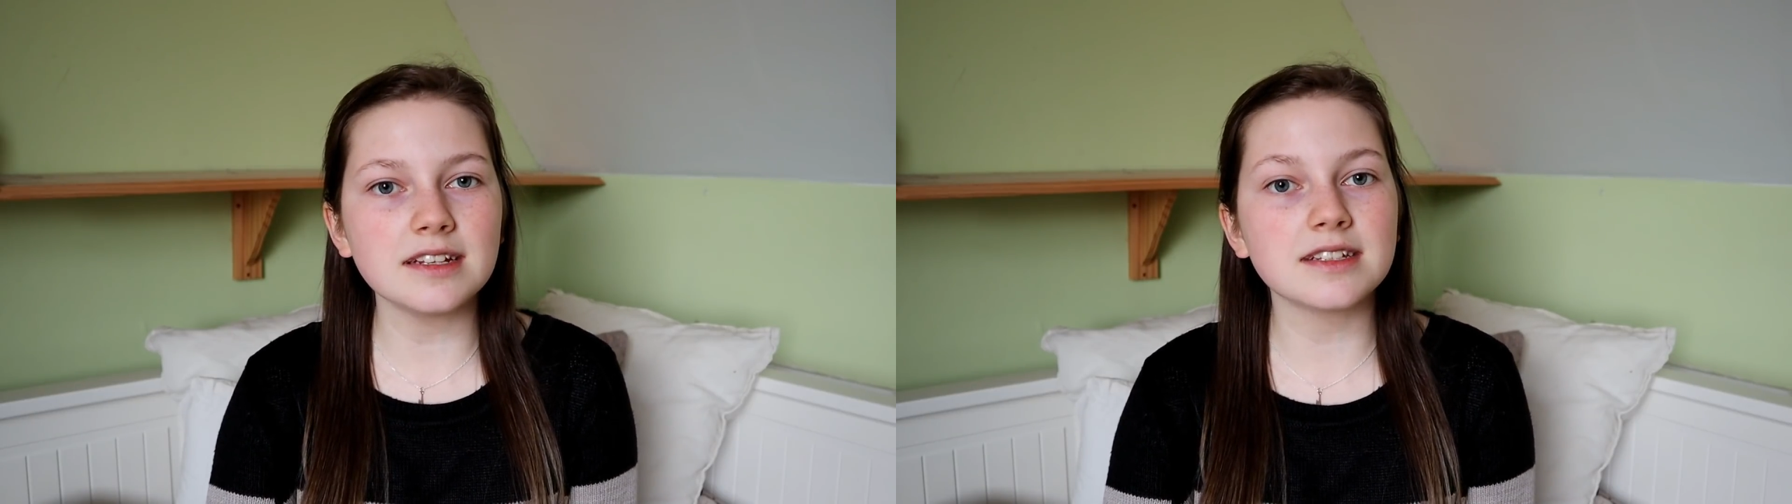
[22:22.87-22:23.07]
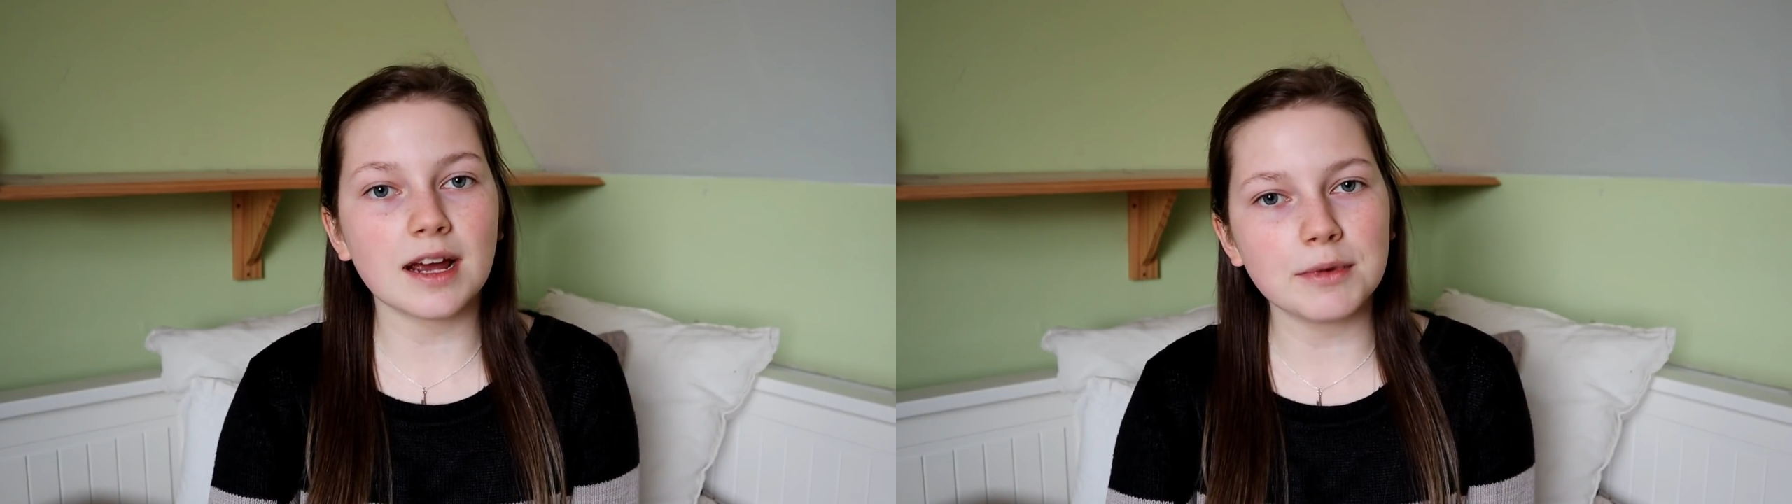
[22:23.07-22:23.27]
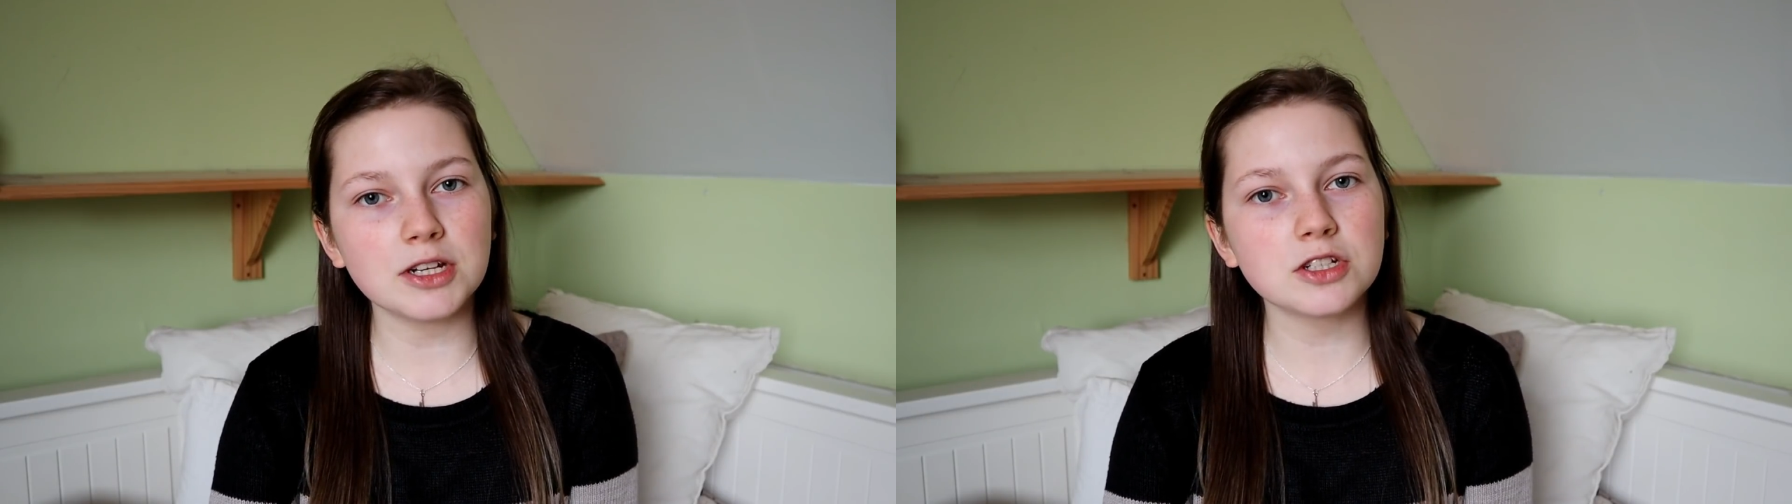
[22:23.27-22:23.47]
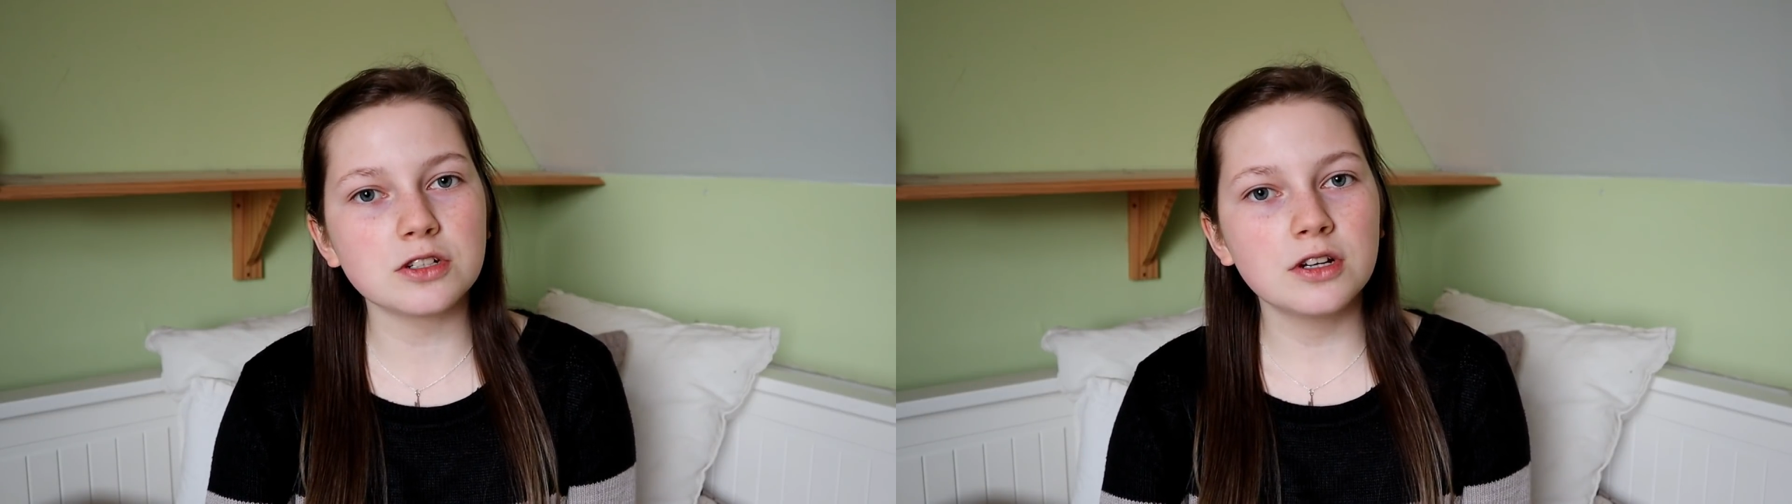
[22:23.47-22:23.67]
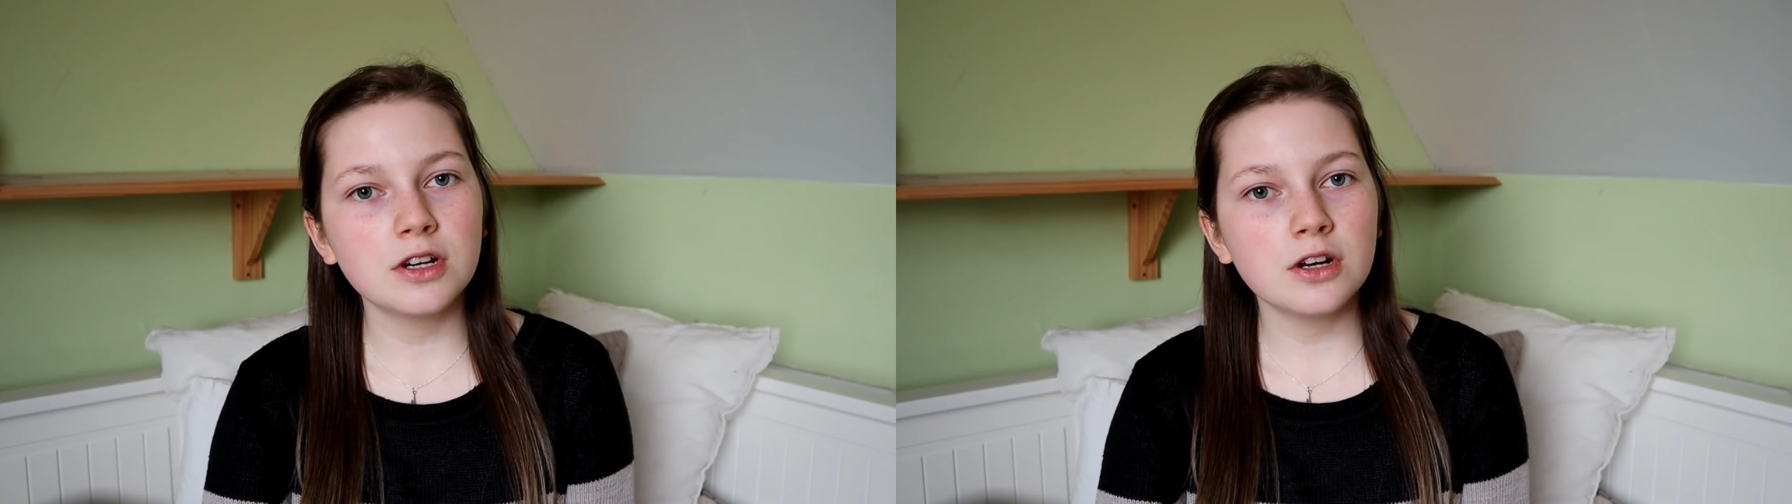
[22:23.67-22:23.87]
damaged
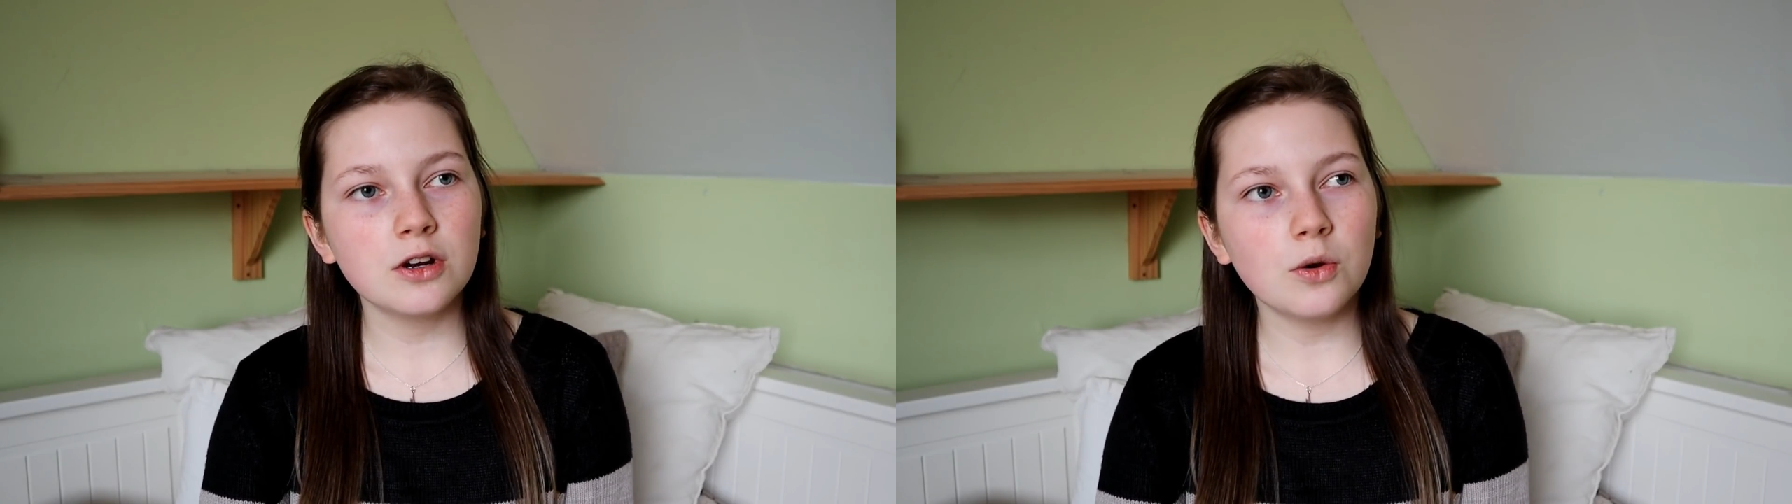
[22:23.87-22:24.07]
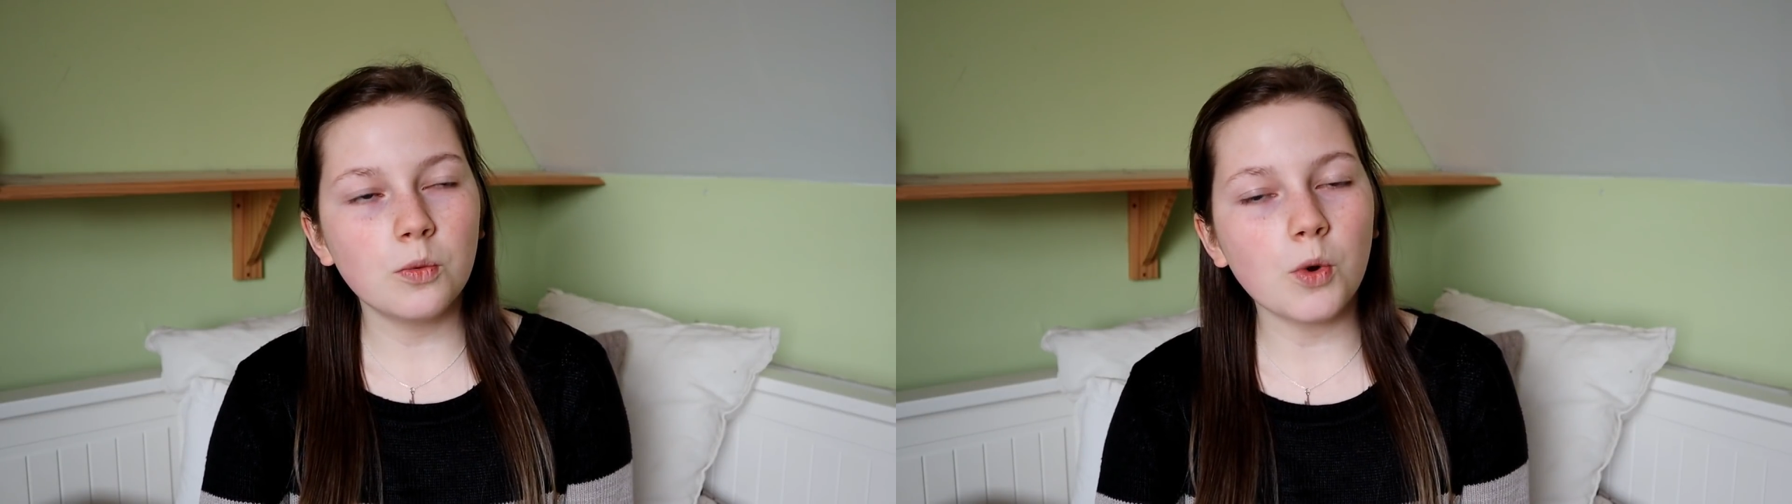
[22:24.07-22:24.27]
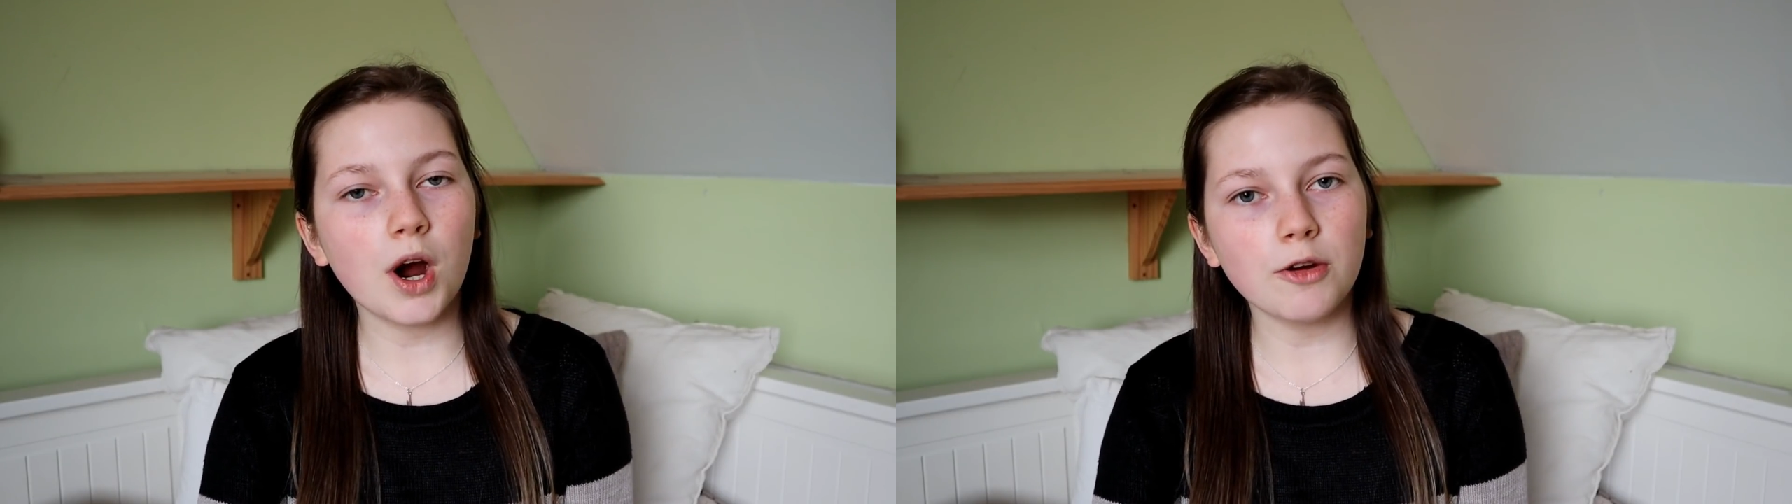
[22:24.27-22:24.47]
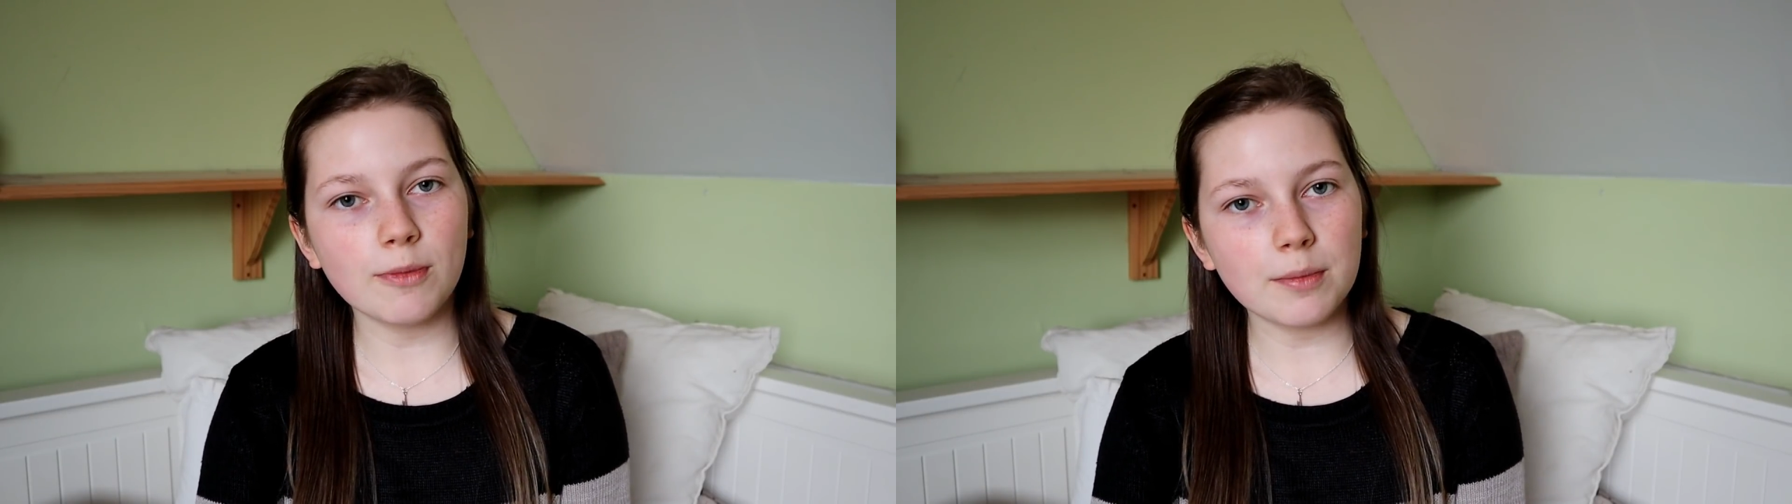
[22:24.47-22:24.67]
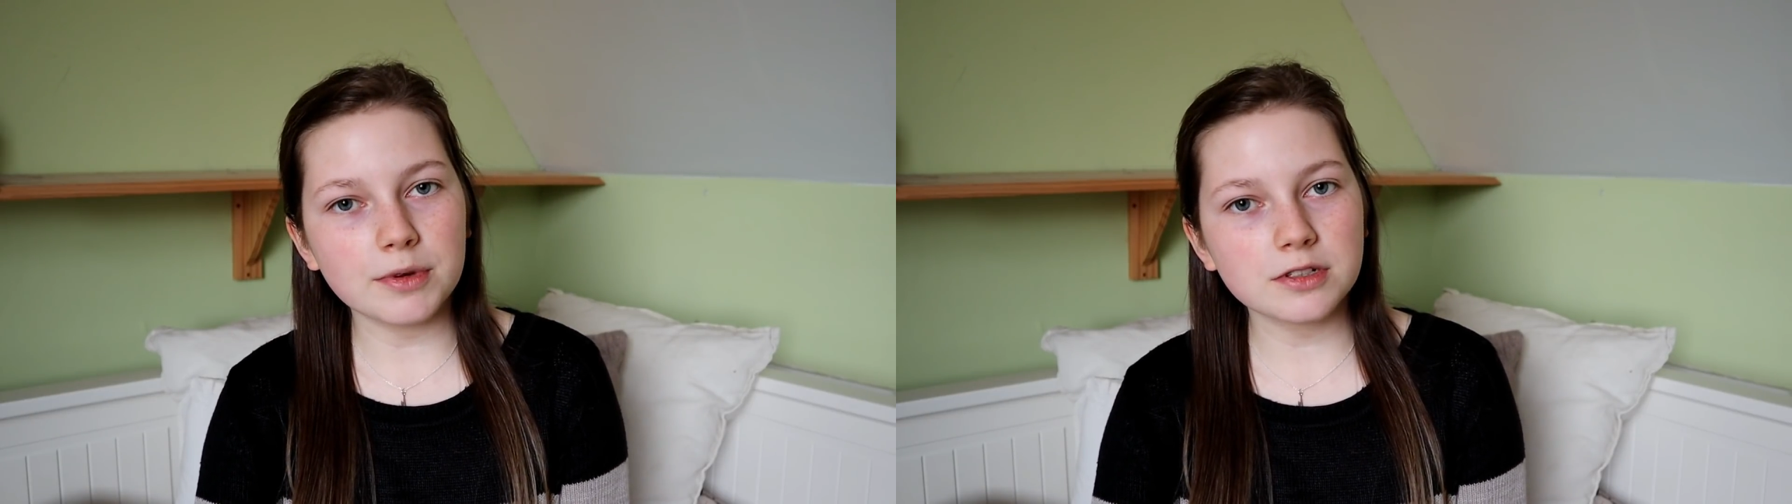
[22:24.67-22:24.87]
what I
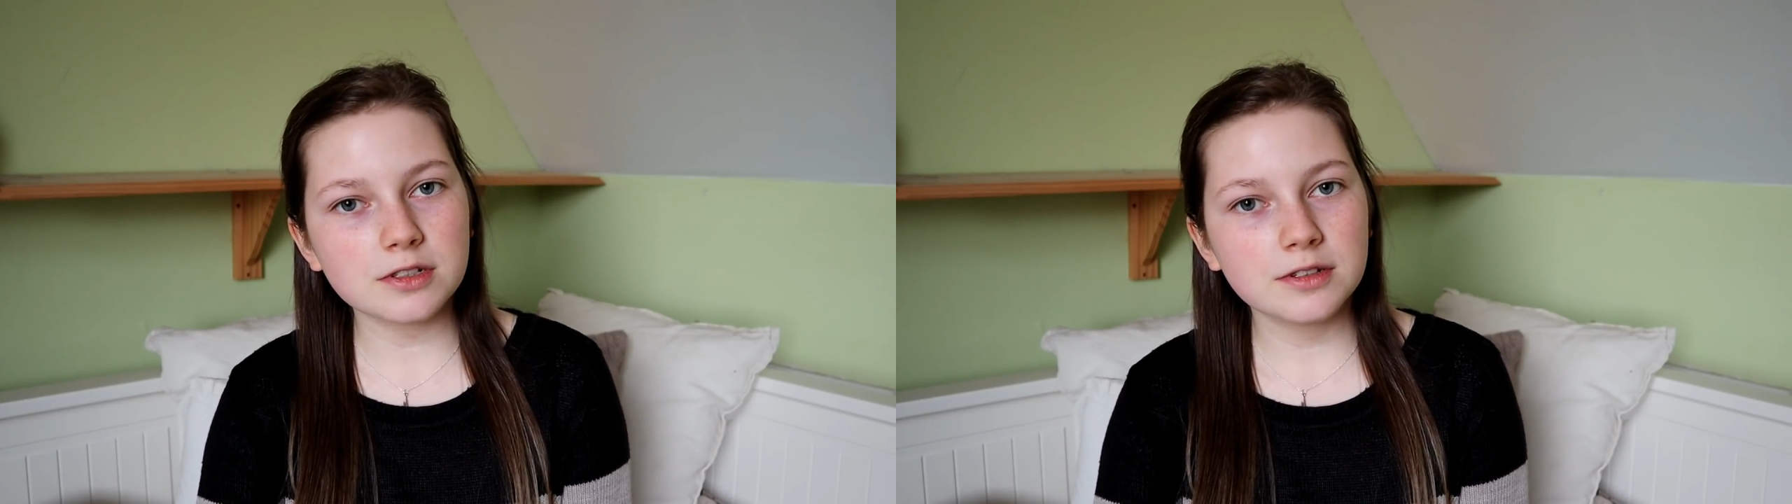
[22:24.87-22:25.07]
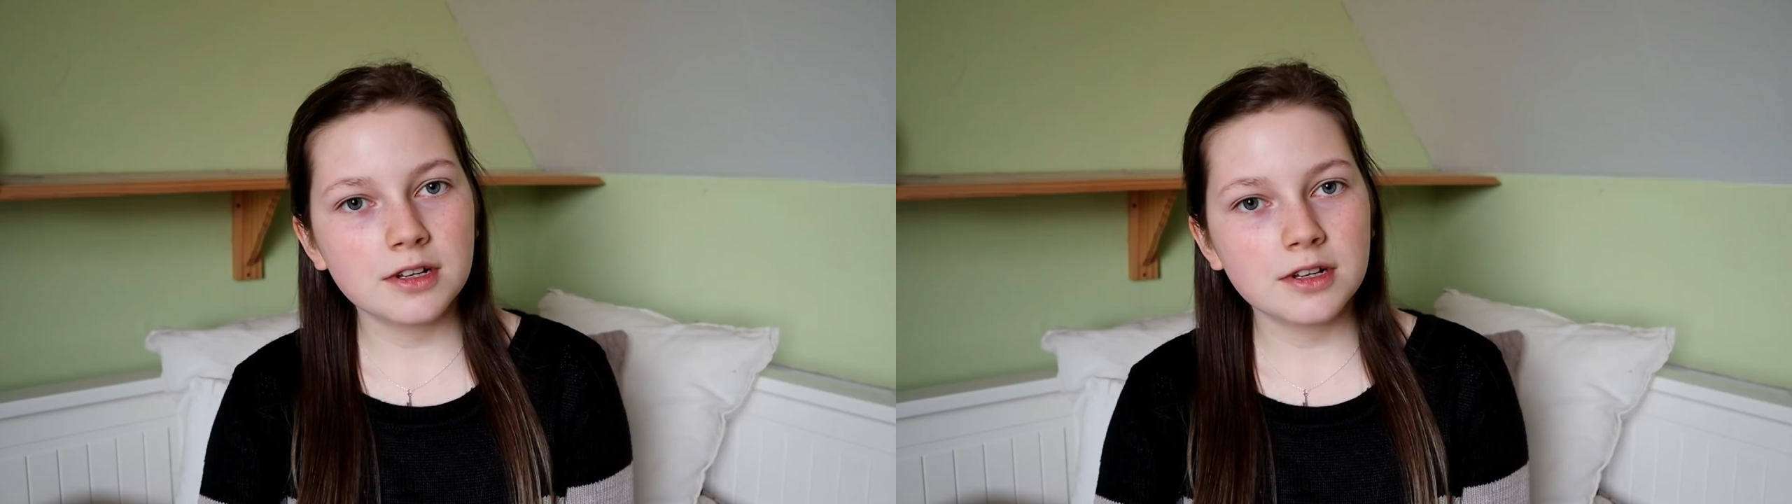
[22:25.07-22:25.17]
remembered.